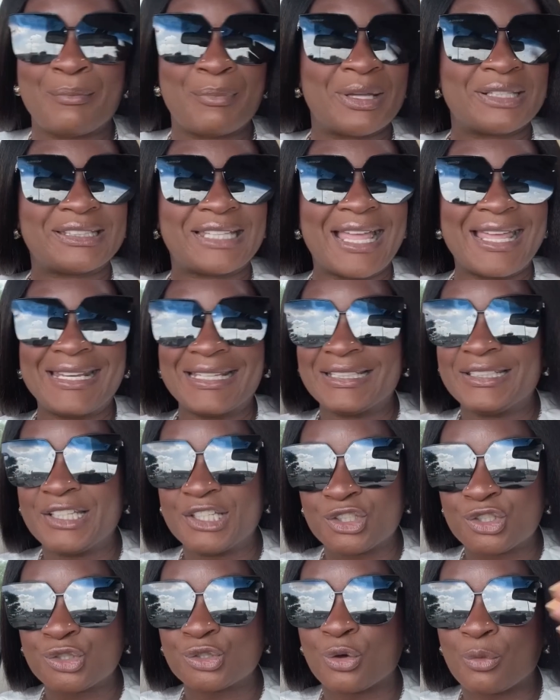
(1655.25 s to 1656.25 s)
but that
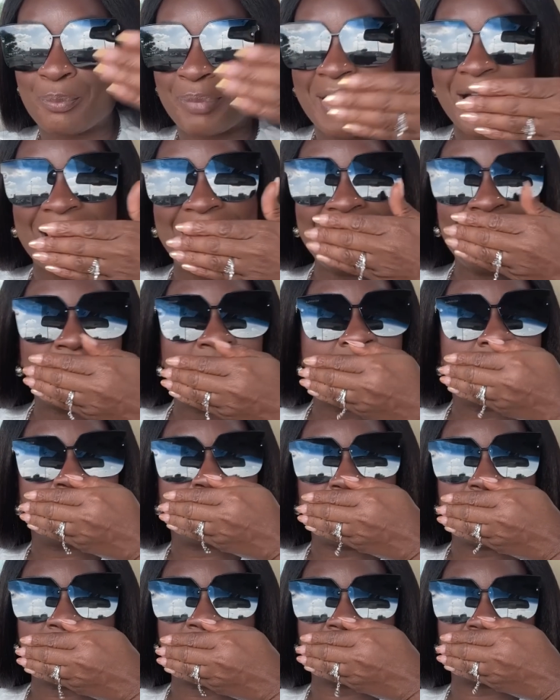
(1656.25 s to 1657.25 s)
initial bite,
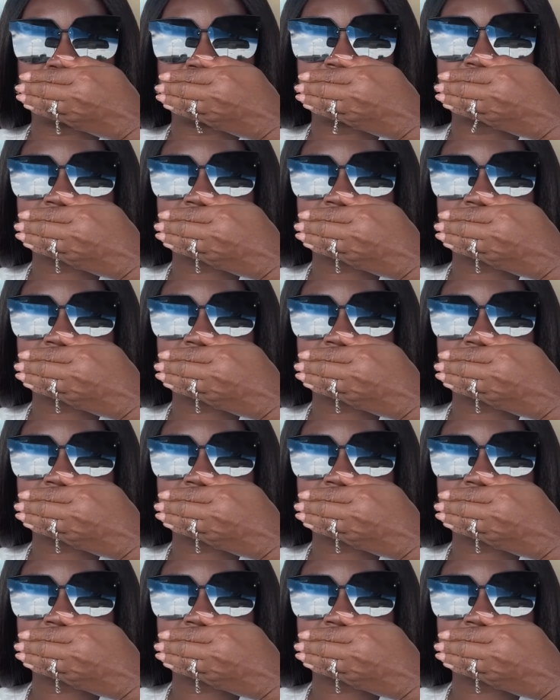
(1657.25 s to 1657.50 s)
boom,